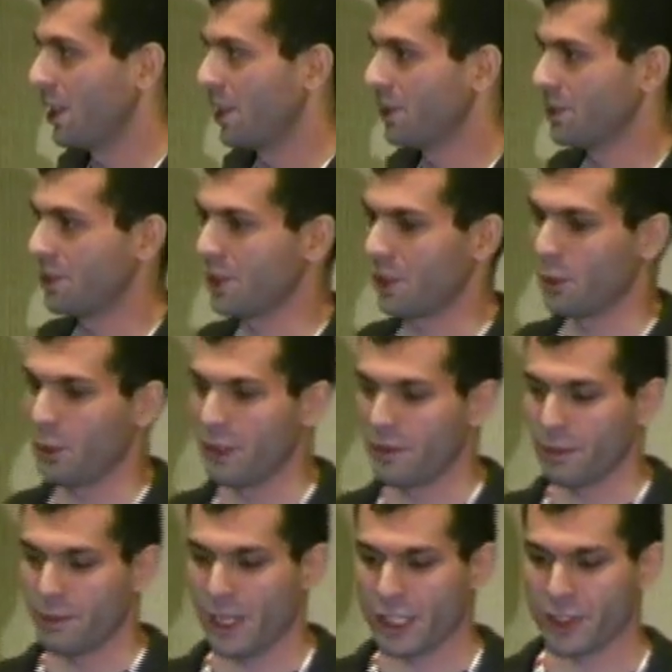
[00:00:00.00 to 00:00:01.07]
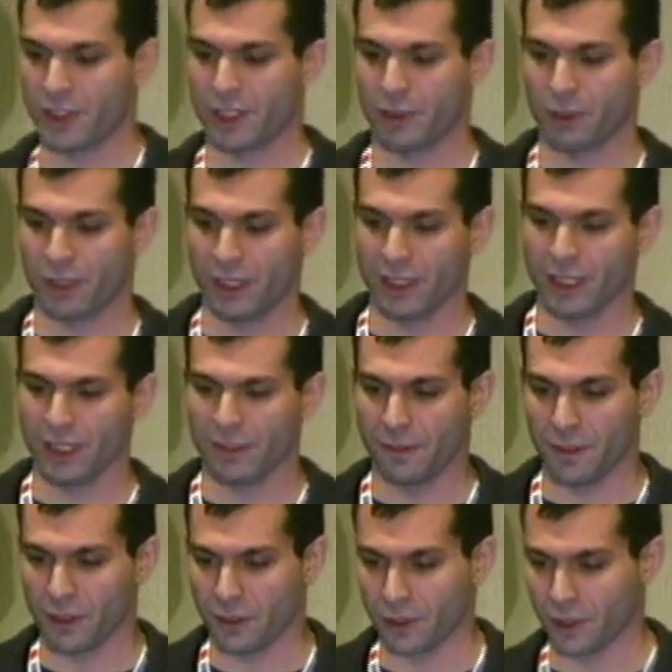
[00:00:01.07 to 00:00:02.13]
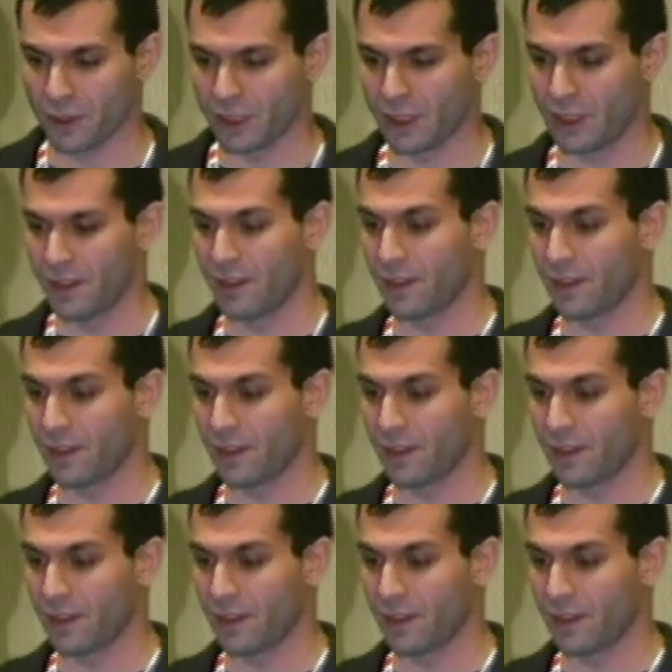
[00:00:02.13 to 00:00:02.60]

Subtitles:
And so if it matches several intent filters,